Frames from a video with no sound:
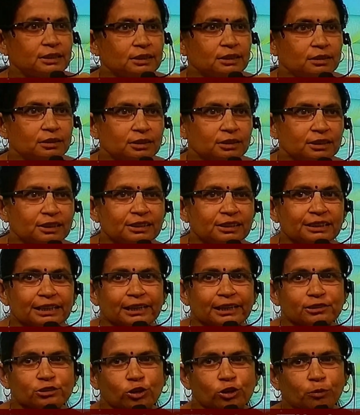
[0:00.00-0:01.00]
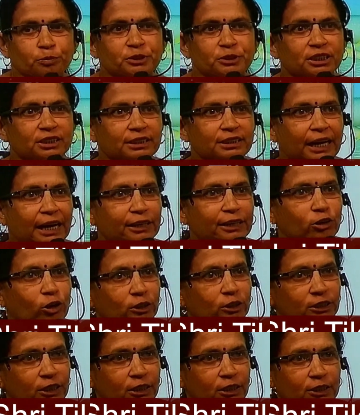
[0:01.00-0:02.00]
In case of the
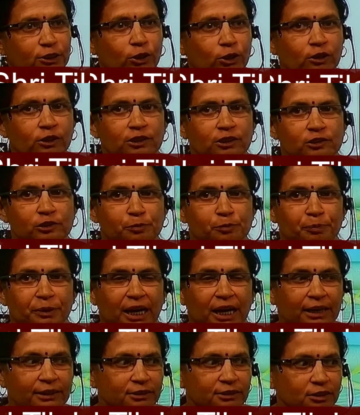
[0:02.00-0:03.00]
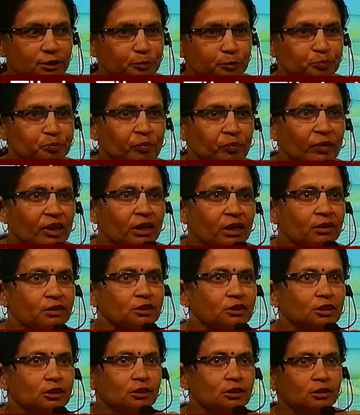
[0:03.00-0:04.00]
dicotyledonous plant,
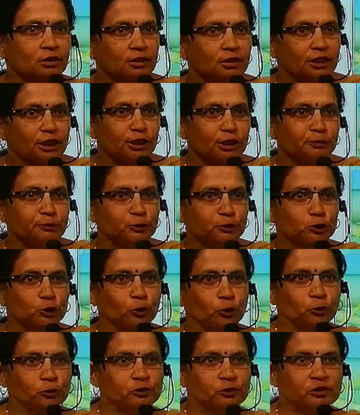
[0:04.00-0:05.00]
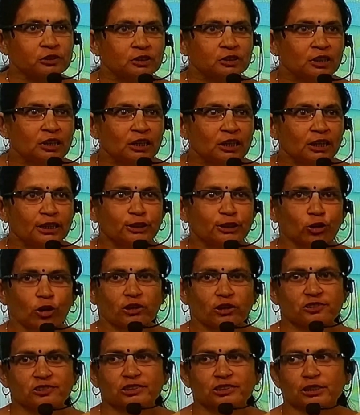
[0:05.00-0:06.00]
the leaf shows a
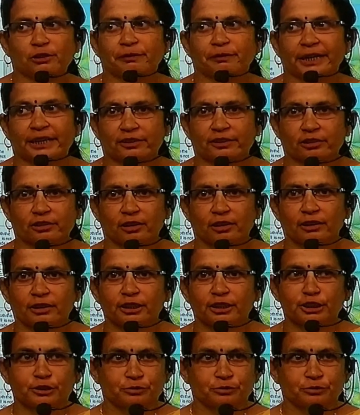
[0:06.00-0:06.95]
dorsiventral leaf.